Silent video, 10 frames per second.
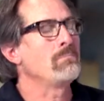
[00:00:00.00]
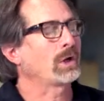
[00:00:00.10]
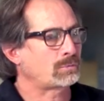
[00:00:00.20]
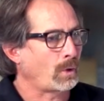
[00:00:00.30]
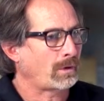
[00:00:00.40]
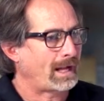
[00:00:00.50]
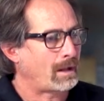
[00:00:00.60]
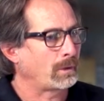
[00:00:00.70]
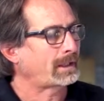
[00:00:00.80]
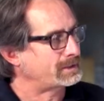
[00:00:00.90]
much more
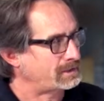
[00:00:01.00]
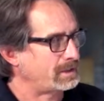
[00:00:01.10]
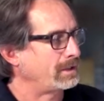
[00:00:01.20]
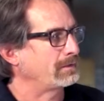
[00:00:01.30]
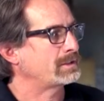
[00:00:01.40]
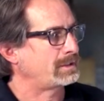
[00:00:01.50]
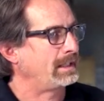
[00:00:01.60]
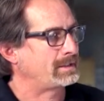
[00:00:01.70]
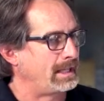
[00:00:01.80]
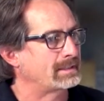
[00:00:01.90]
reliable and consistent here in the
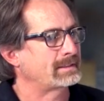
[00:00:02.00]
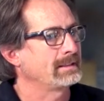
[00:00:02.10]
States, yes.